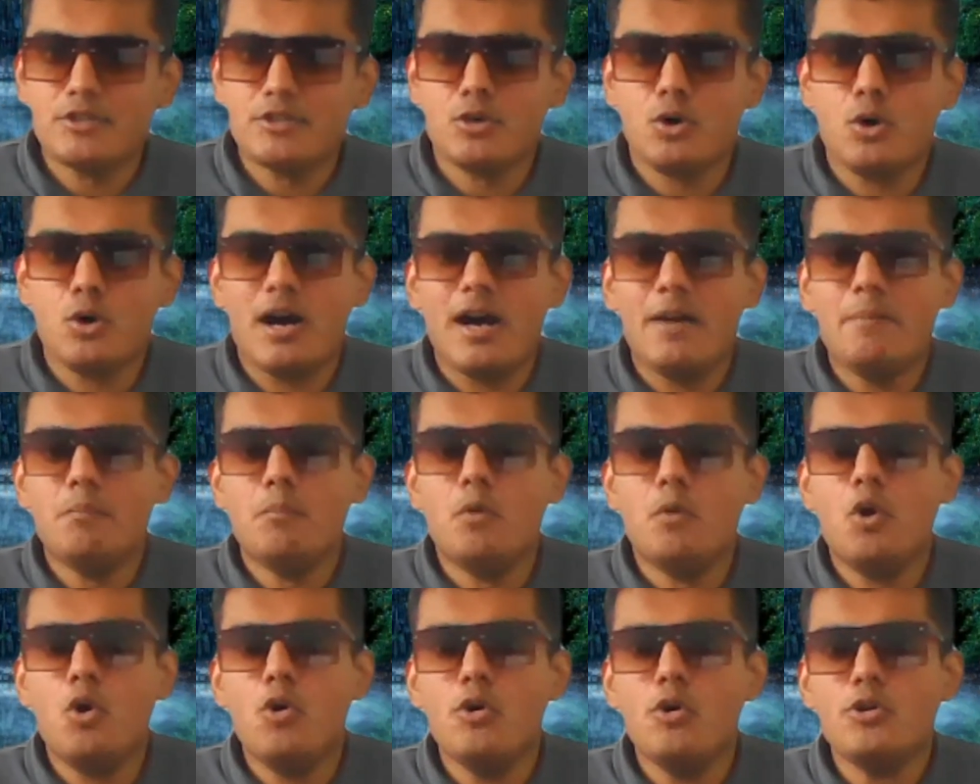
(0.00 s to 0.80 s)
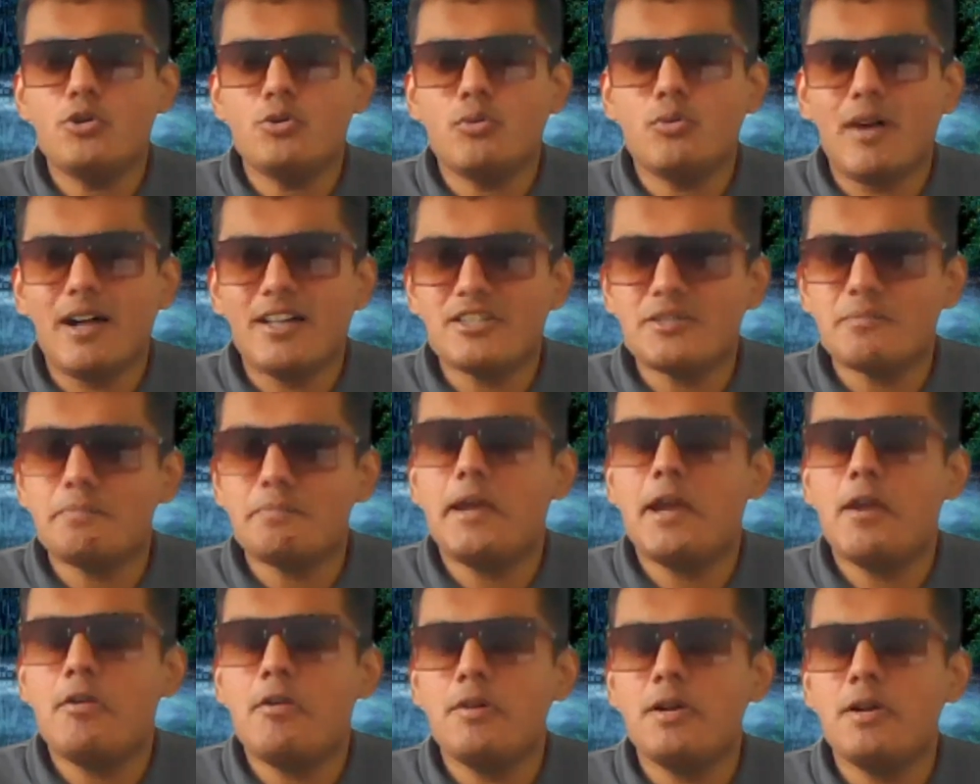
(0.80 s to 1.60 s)
So a more
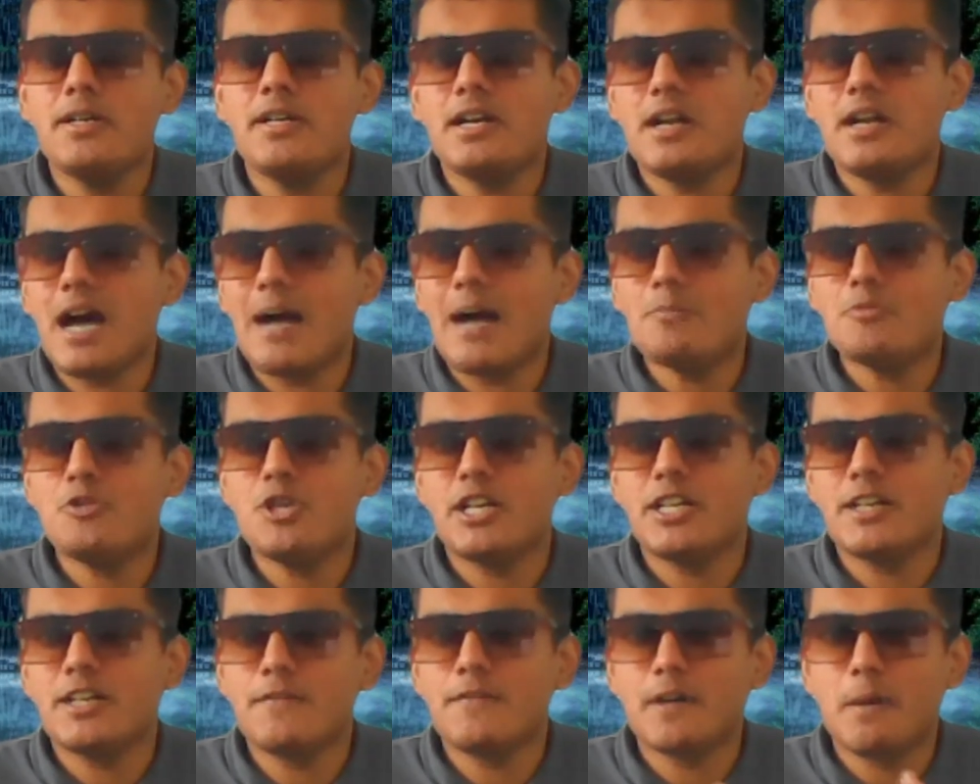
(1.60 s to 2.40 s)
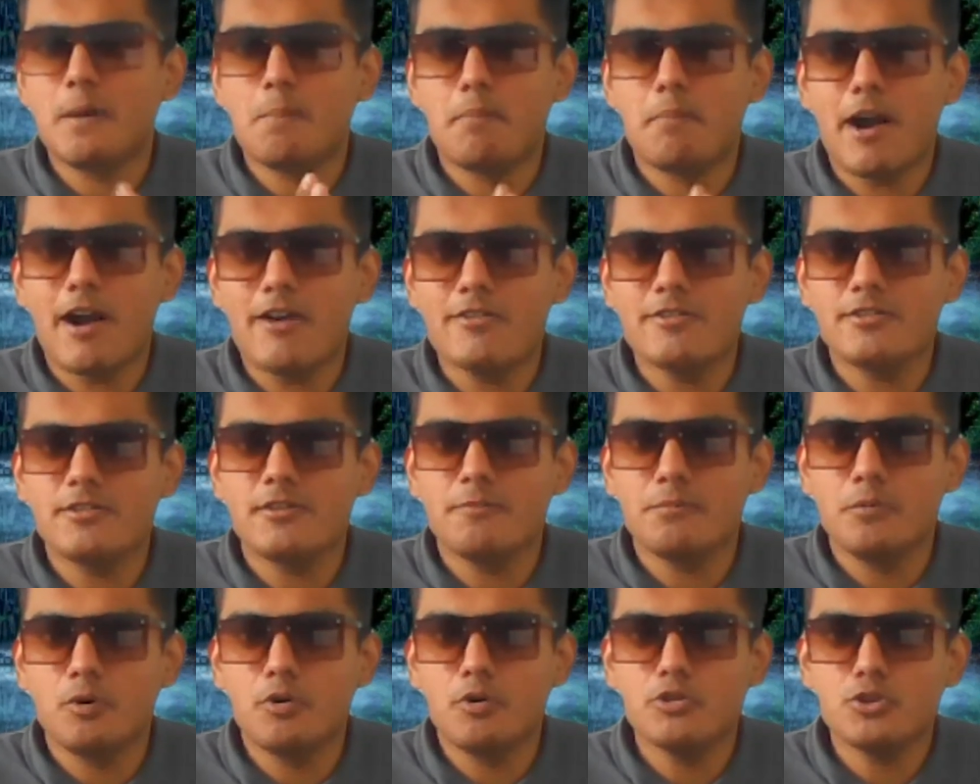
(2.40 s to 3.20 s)
transparent and objective comparison
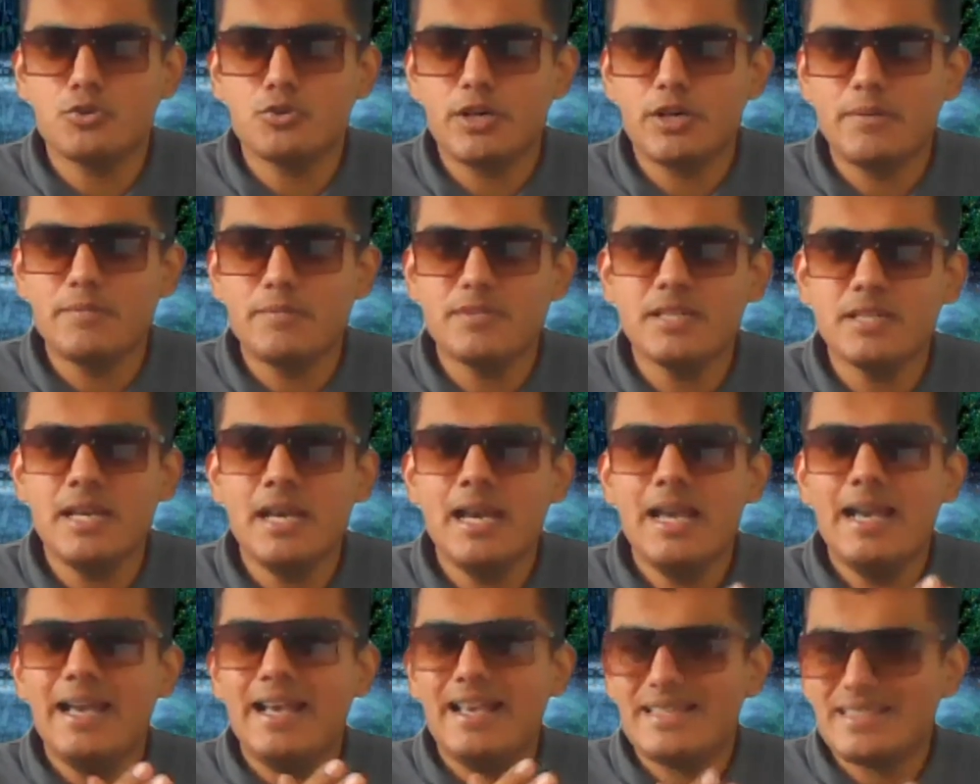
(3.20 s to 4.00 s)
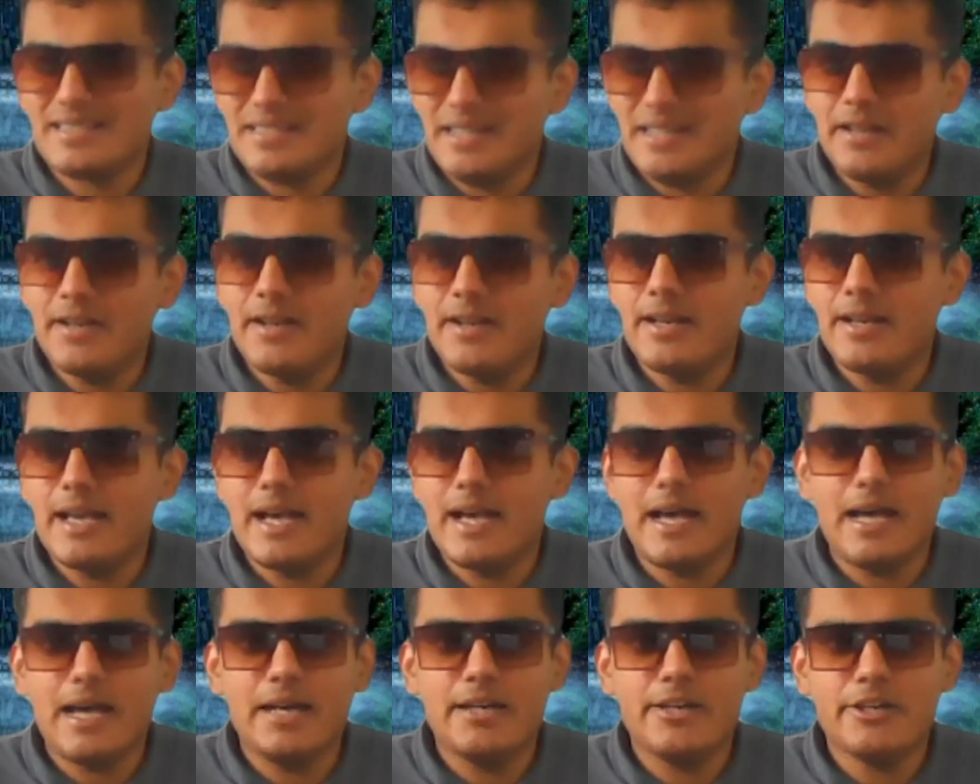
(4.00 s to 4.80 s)
of both streams is needed.
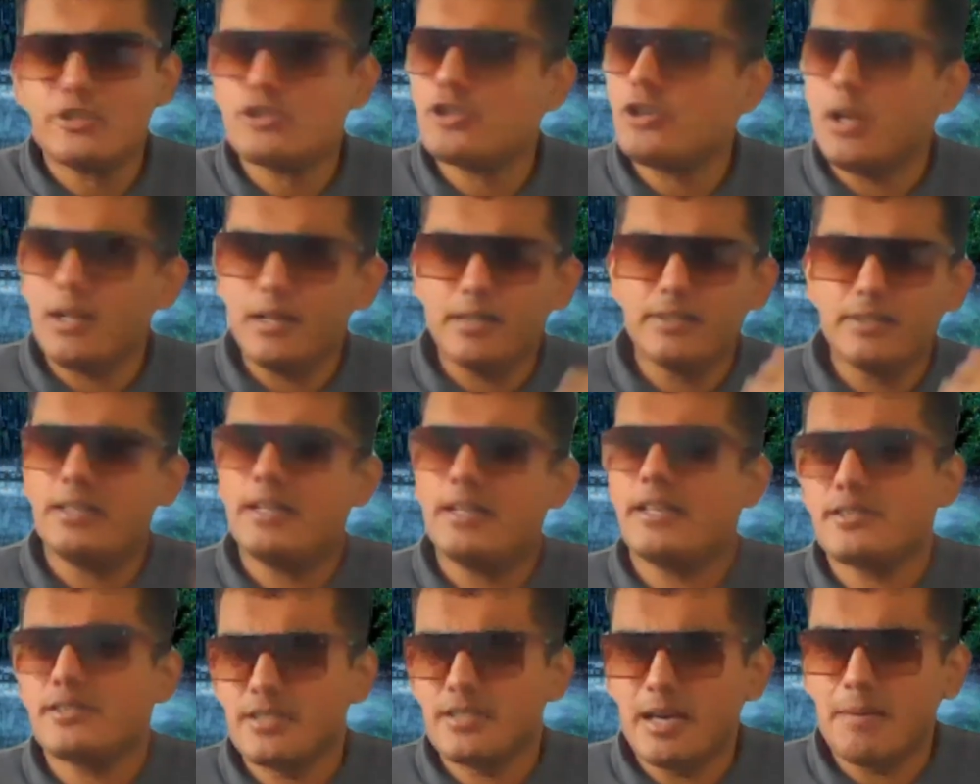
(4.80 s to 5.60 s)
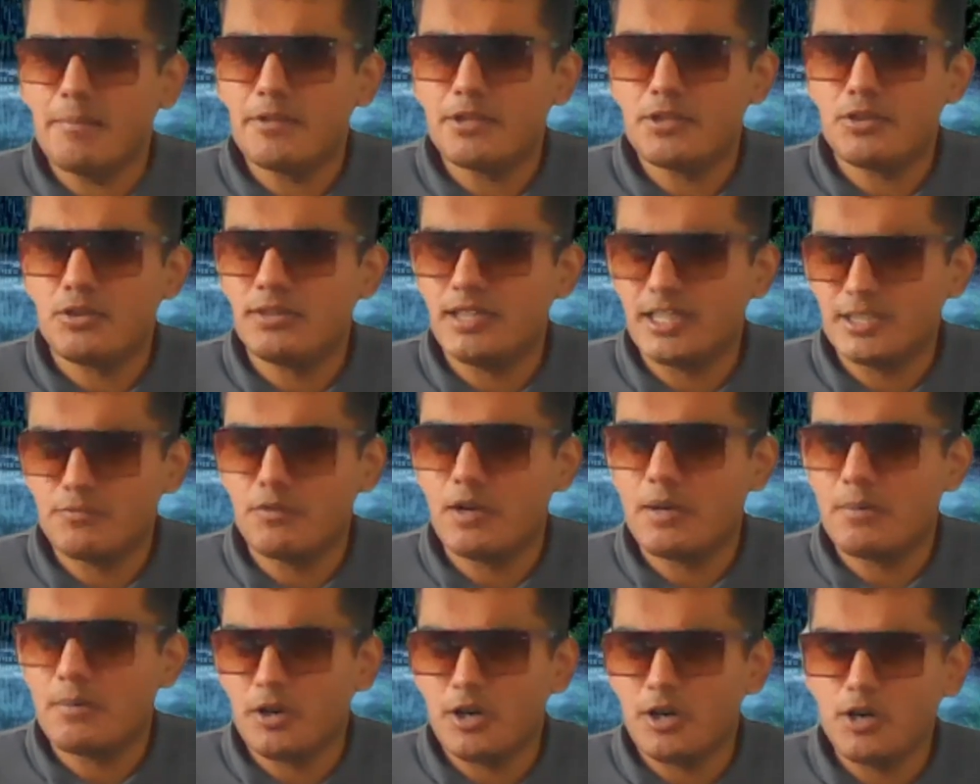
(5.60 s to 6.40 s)
And inshallah, in the next episode,
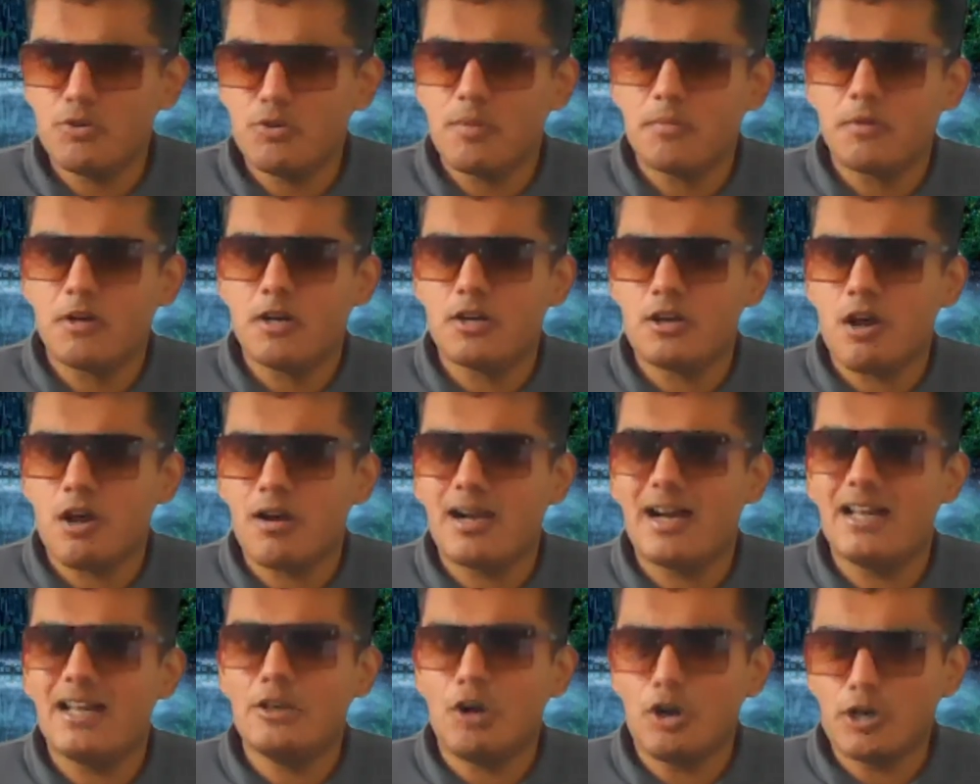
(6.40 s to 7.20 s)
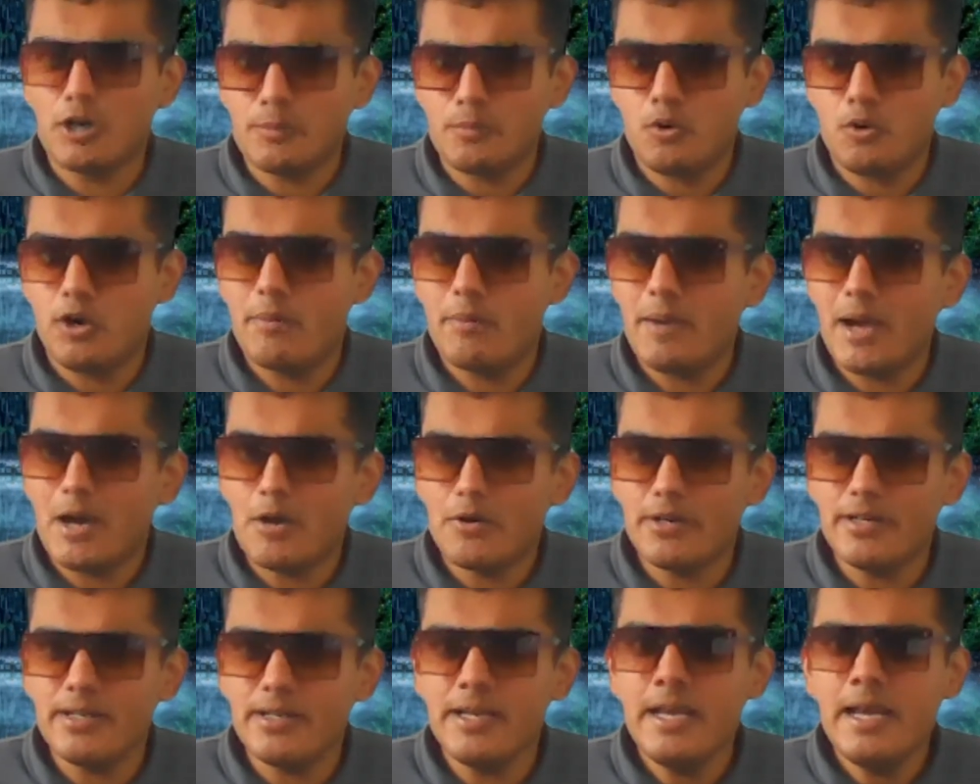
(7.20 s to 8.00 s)
that's what I'm going to do. I'm going to talk a lot more
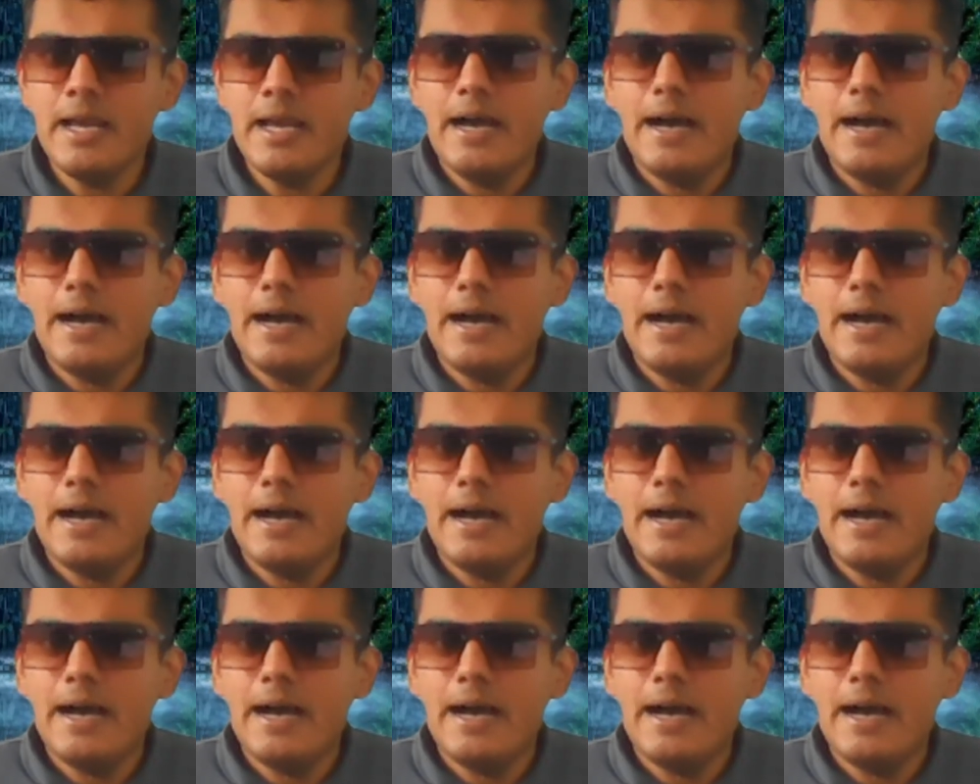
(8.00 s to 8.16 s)
about it.